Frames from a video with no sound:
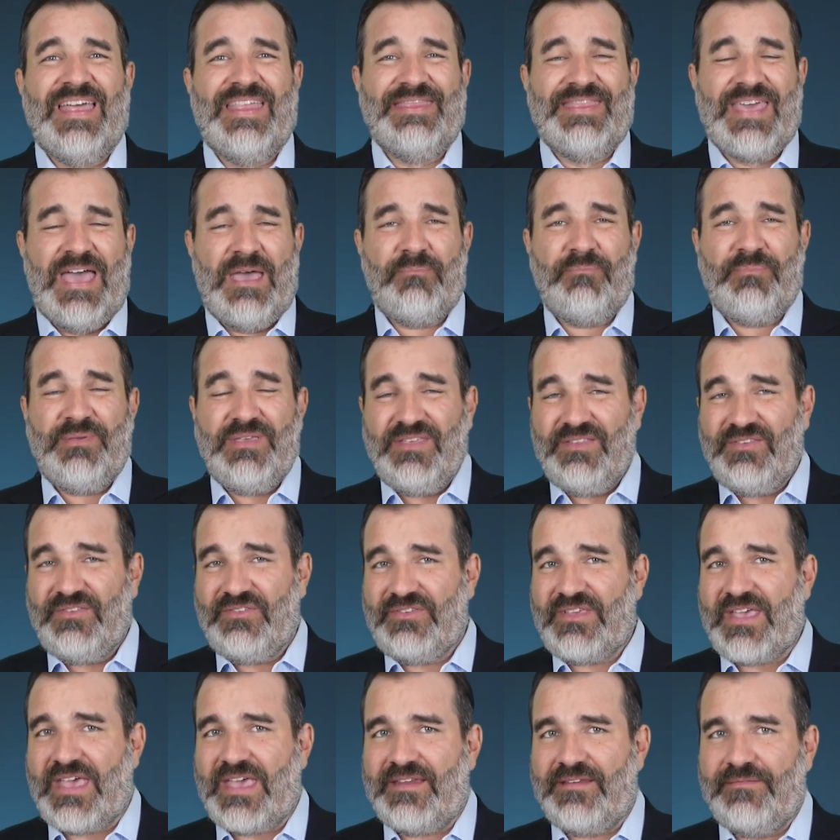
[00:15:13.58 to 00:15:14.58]
That being
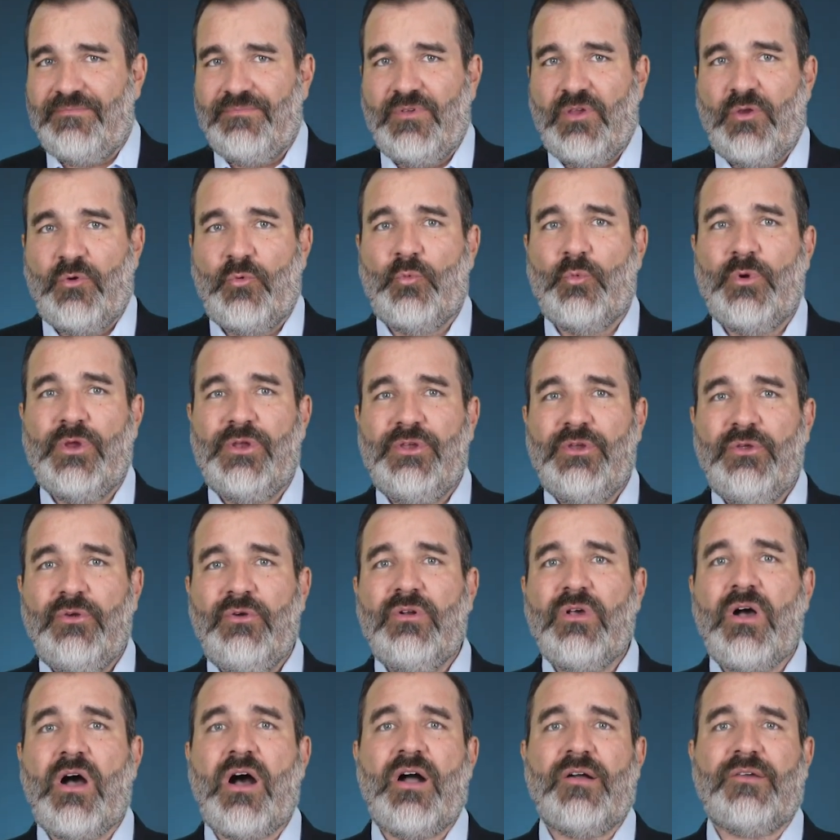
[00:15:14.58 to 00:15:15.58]
said,
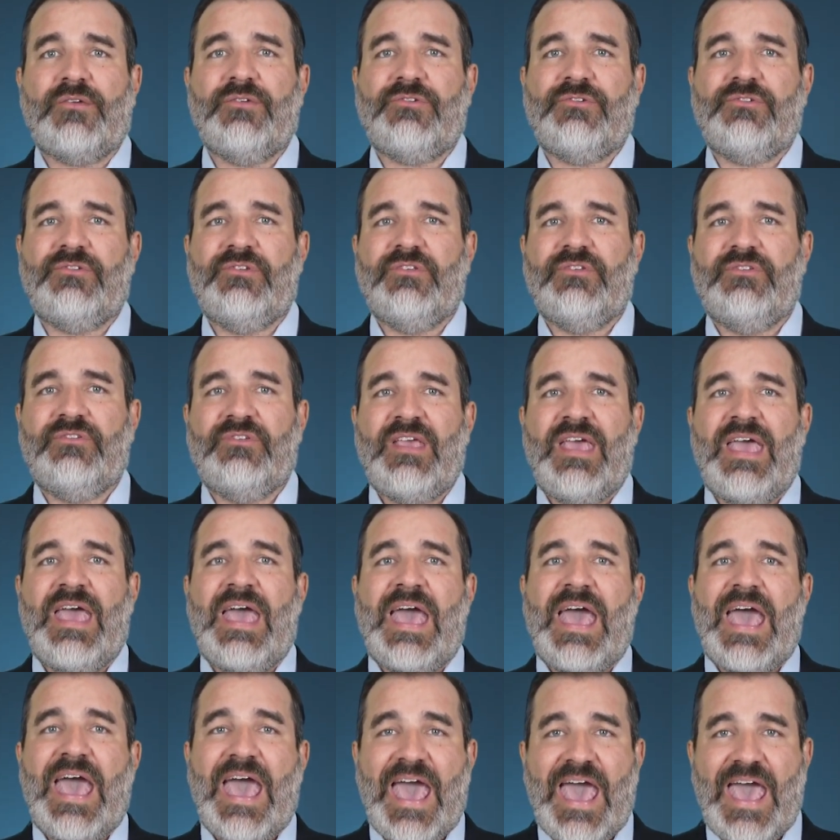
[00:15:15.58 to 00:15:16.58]
renewed hawkishness
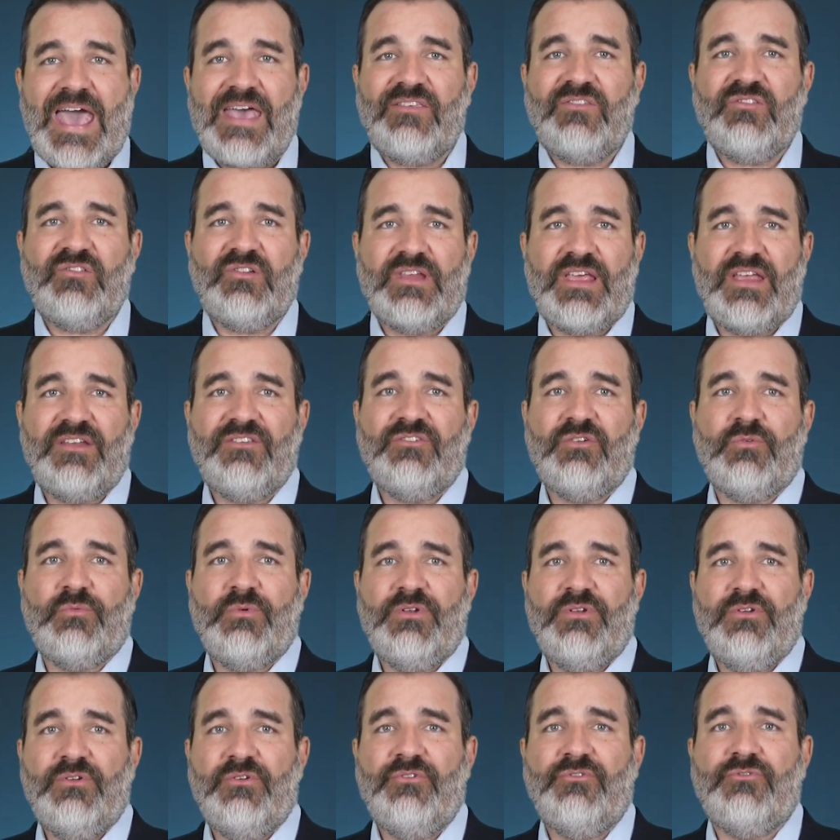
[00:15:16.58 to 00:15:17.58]
has led to
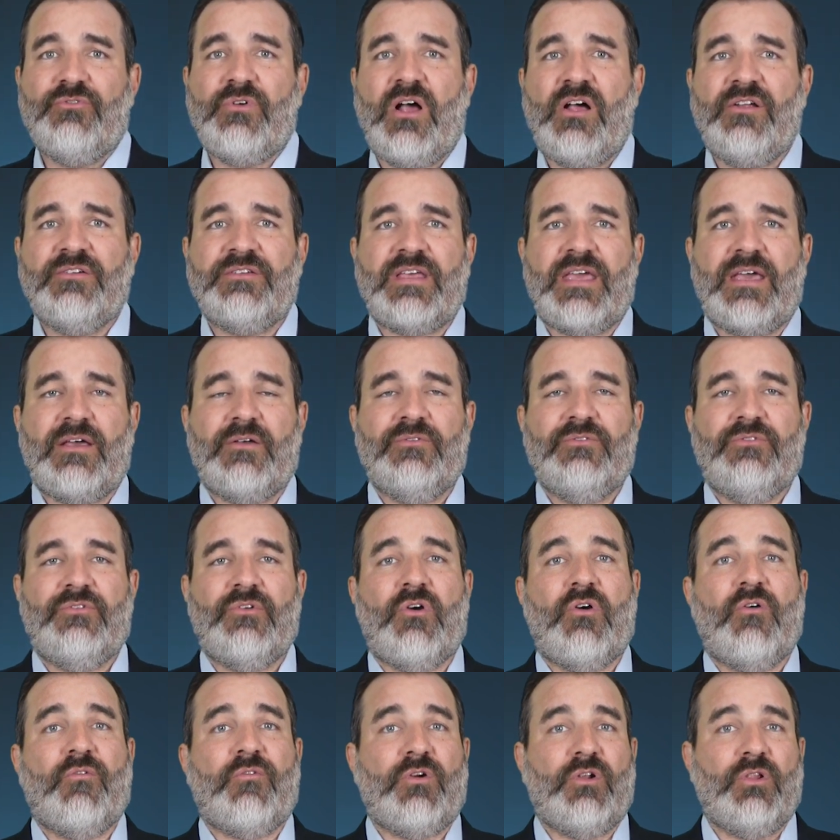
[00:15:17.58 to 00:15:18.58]
renewed drawdowns
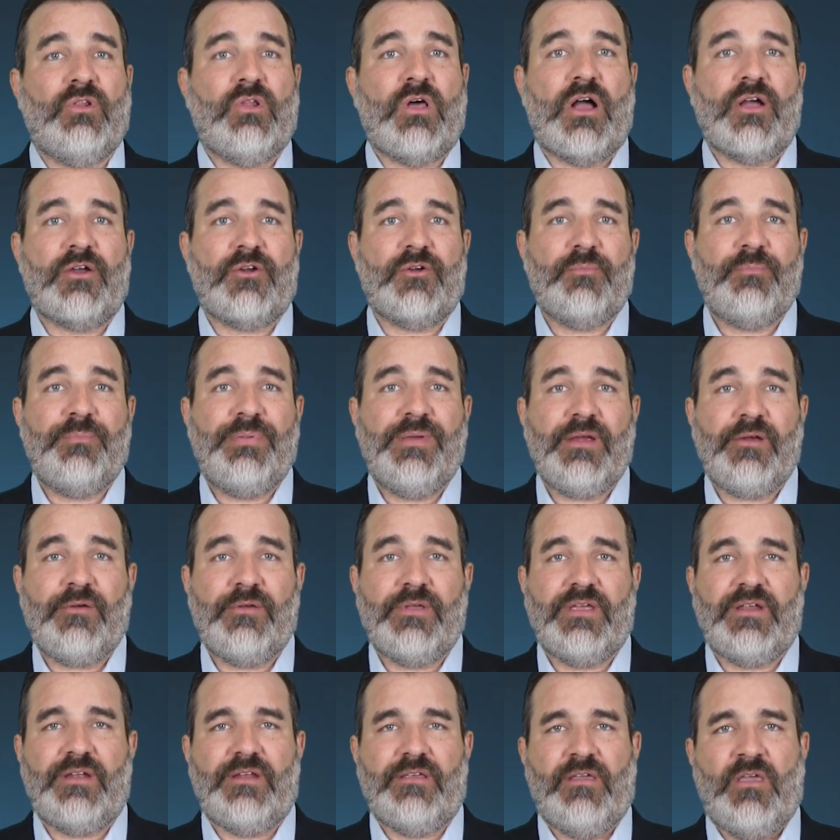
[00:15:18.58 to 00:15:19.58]
over a longer
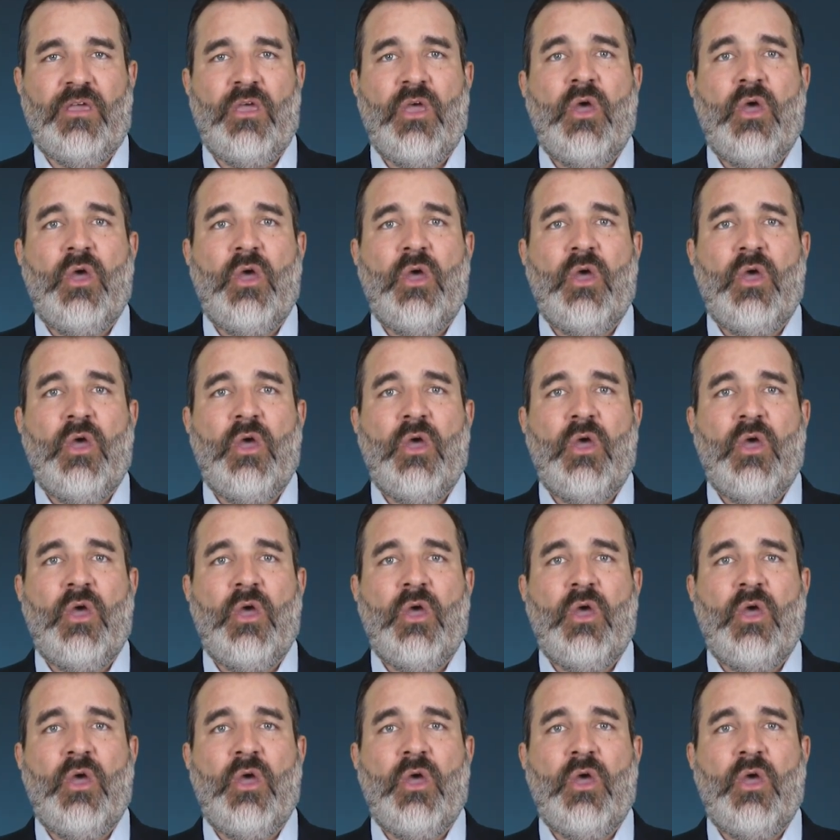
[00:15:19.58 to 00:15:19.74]
period,